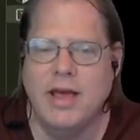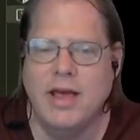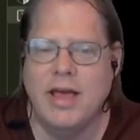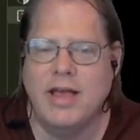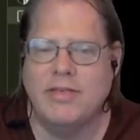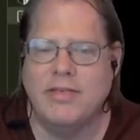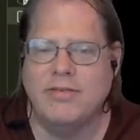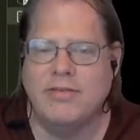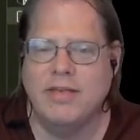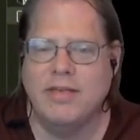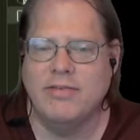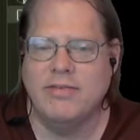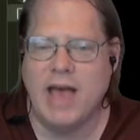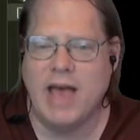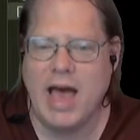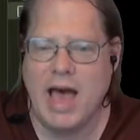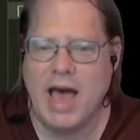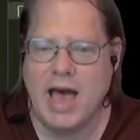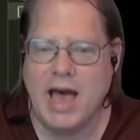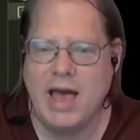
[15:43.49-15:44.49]
It sends a
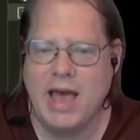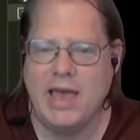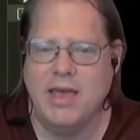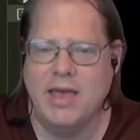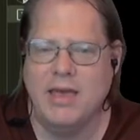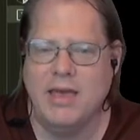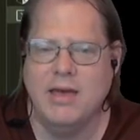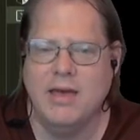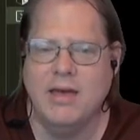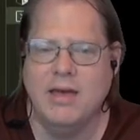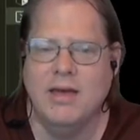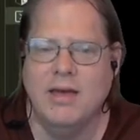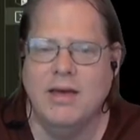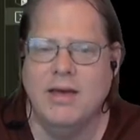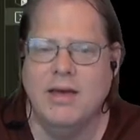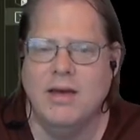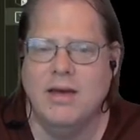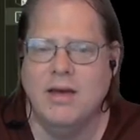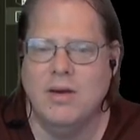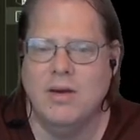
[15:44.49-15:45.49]
high,
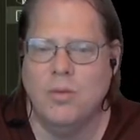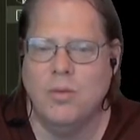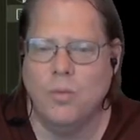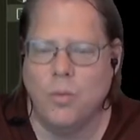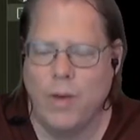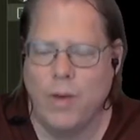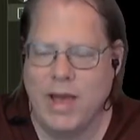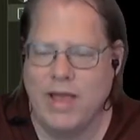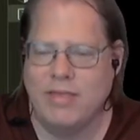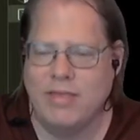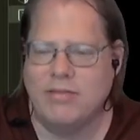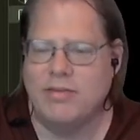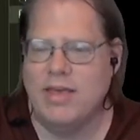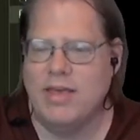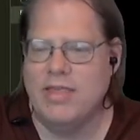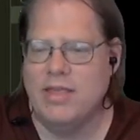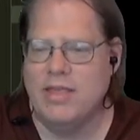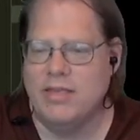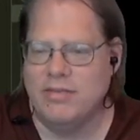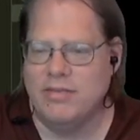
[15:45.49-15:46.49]
waits,
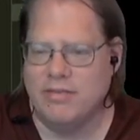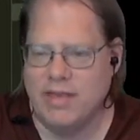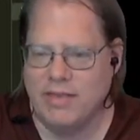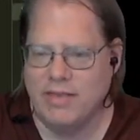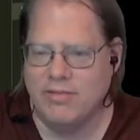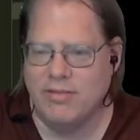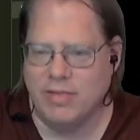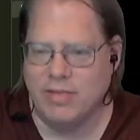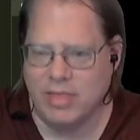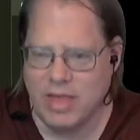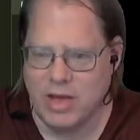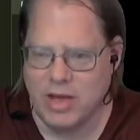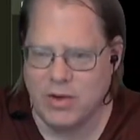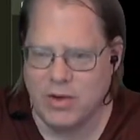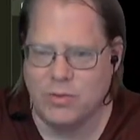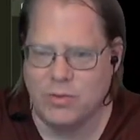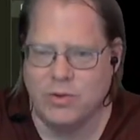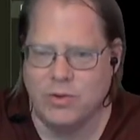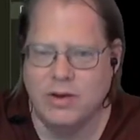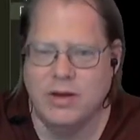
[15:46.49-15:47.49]
and then sends a
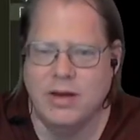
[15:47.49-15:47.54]
low.